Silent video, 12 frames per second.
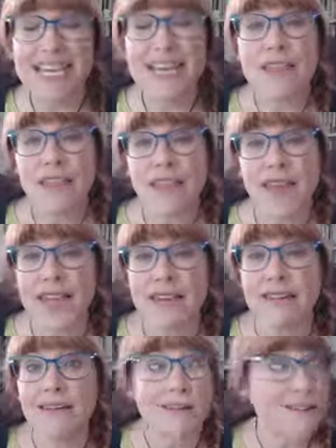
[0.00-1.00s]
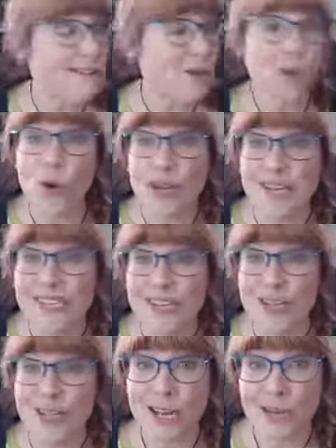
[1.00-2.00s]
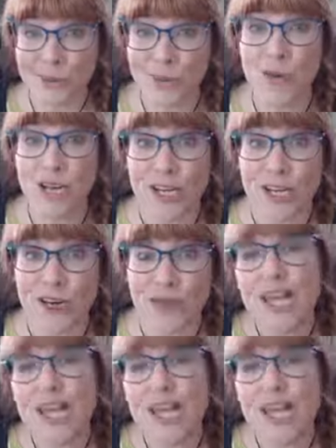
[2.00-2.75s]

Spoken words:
than the organization next door to you.